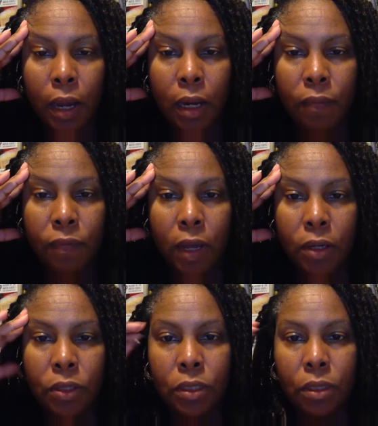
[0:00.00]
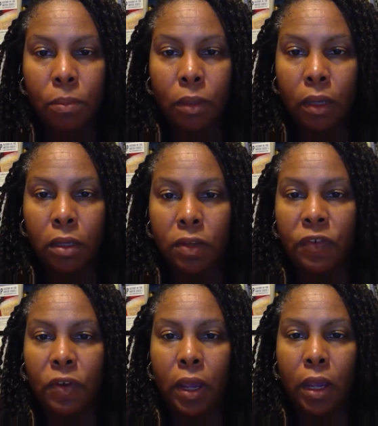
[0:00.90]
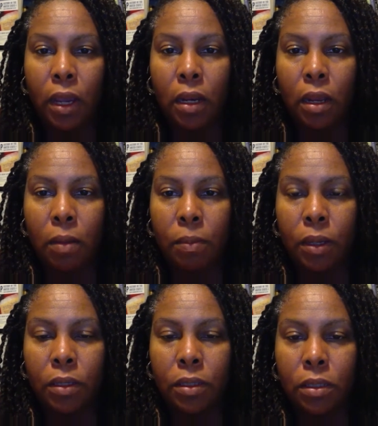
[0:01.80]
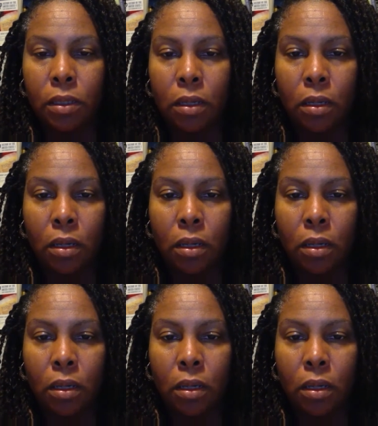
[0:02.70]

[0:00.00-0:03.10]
and I've got you some links for economics